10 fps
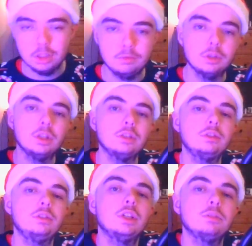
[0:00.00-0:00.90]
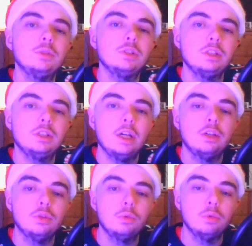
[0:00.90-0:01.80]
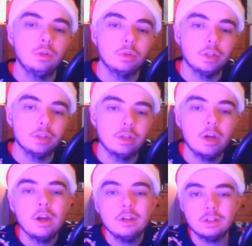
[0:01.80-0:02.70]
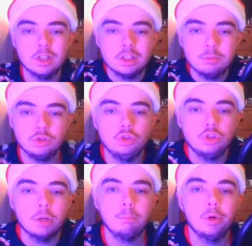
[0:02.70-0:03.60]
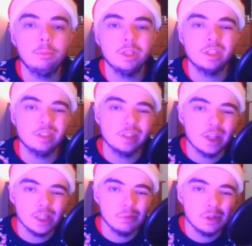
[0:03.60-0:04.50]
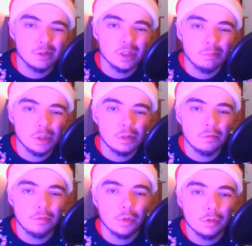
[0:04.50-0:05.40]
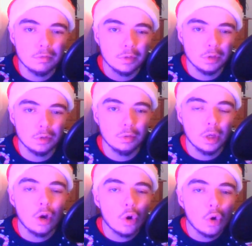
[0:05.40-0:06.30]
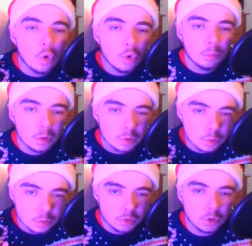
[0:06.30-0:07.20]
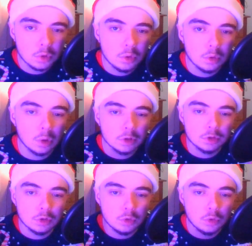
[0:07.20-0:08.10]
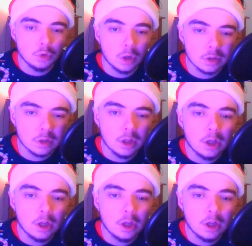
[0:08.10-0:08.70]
I've got this Christmas attire going on, this Christmas jumper, because I'm going to be reviewing for you Home Alone 2 Lost in New York.